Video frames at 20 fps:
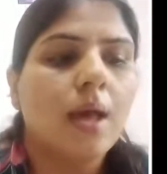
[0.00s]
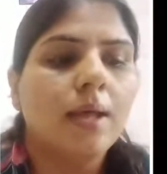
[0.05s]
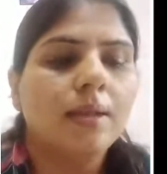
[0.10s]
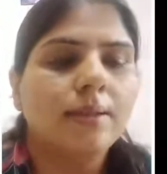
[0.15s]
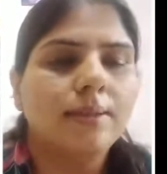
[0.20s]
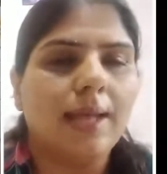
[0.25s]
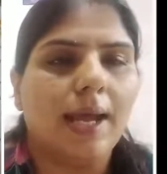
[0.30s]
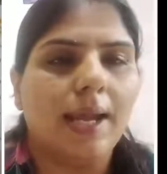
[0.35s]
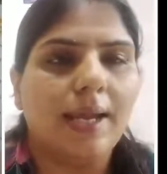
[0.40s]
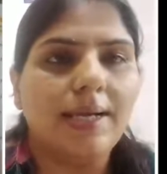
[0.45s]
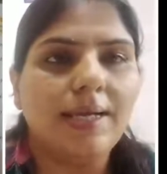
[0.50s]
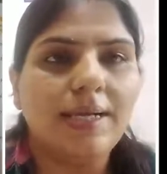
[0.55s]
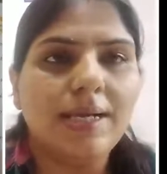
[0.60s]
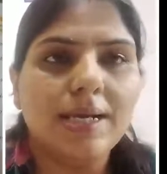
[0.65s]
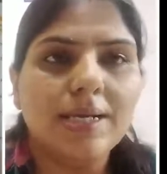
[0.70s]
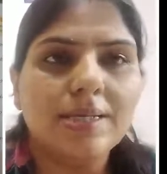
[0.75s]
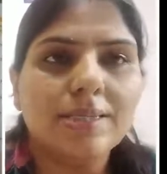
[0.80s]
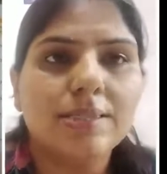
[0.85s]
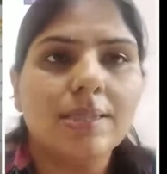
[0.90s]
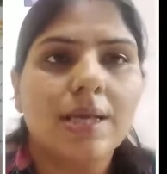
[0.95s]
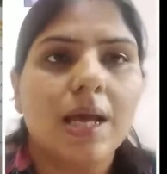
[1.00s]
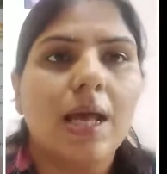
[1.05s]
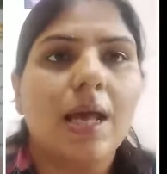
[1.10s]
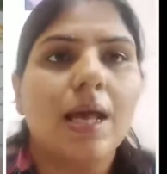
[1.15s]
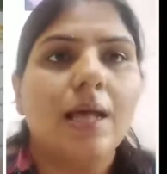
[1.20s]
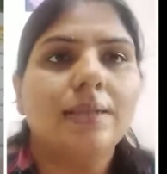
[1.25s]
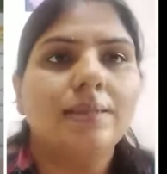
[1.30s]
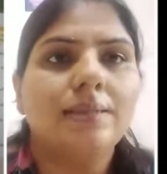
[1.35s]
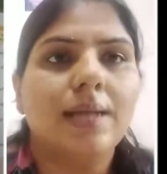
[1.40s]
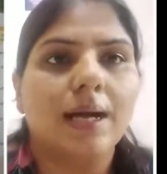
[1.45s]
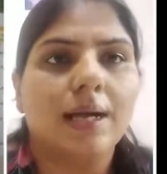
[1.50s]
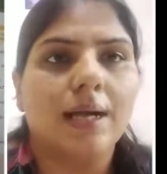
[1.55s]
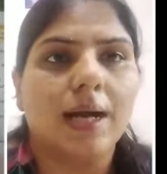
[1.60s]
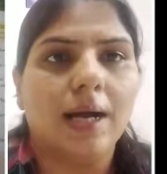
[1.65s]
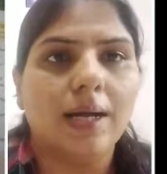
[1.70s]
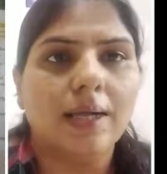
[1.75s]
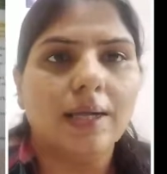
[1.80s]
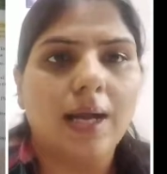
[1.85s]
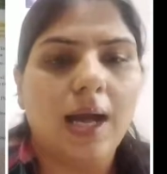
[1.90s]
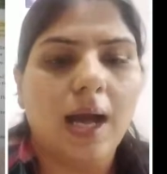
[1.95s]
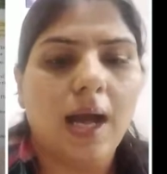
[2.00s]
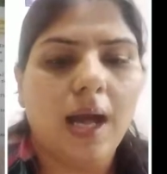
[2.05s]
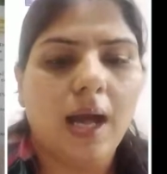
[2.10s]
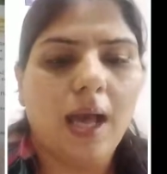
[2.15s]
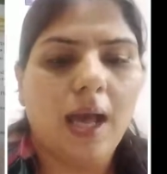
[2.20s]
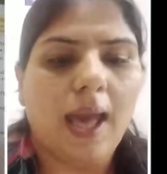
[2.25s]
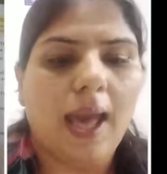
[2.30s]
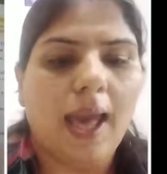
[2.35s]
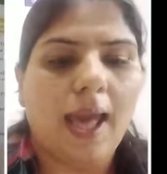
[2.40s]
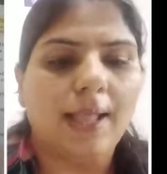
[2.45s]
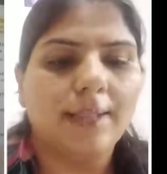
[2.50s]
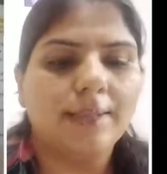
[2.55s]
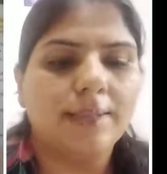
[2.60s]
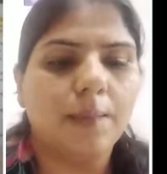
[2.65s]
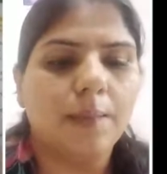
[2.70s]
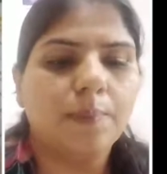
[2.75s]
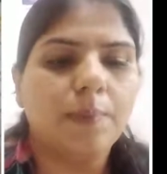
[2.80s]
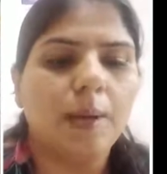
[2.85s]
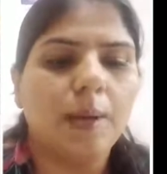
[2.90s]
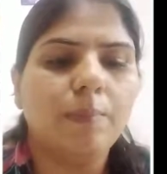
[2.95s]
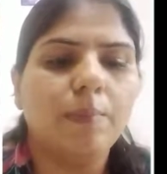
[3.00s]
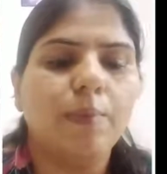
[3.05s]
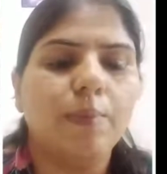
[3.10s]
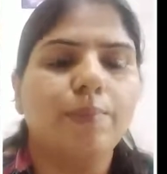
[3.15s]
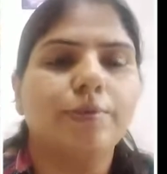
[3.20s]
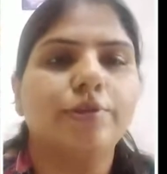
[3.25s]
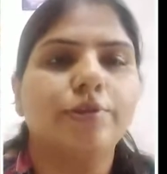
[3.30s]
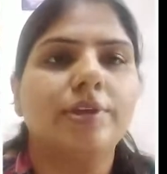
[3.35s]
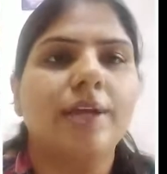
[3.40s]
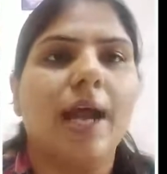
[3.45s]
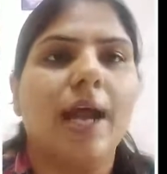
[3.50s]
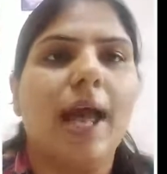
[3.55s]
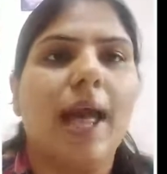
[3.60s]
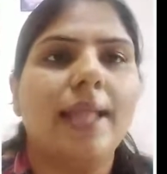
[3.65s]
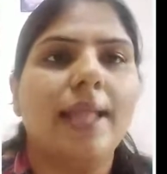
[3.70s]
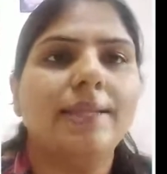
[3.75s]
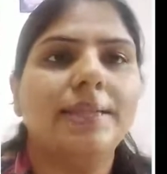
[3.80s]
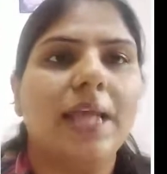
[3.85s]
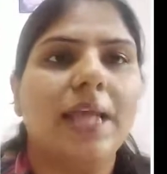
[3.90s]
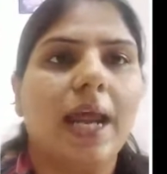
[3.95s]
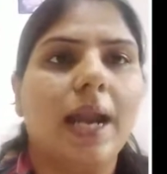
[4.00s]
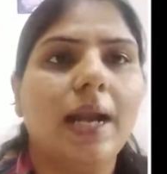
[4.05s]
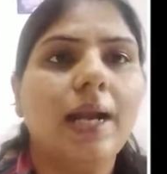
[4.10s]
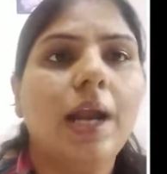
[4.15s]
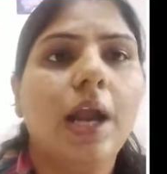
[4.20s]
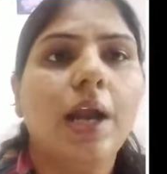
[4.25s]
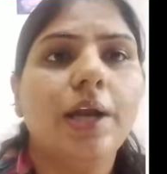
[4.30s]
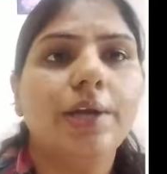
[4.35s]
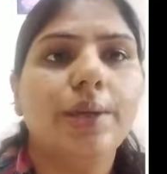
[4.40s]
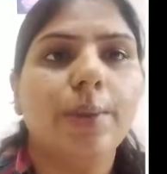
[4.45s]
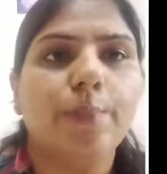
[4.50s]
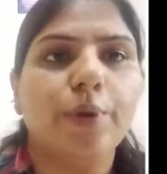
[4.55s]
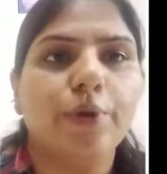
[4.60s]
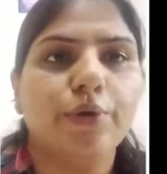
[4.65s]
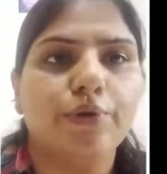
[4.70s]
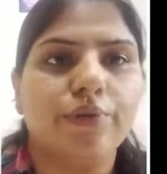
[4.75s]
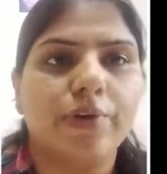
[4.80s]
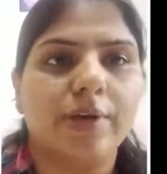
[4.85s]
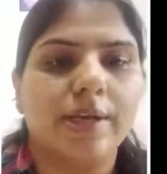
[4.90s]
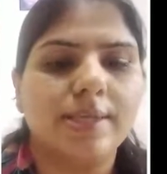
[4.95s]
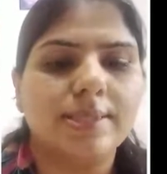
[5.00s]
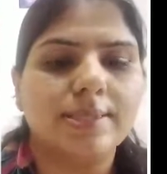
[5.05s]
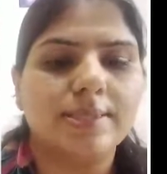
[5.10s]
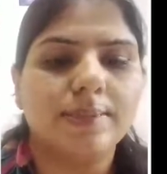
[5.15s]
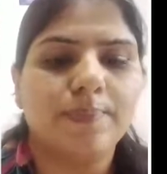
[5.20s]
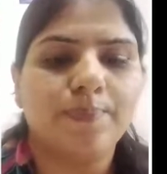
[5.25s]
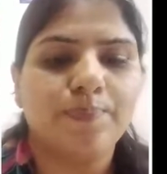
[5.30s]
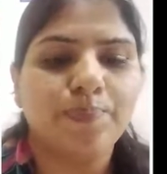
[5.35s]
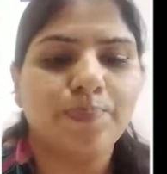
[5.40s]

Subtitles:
the Indus, the Ganga and the Brahmaputra and their tributaries.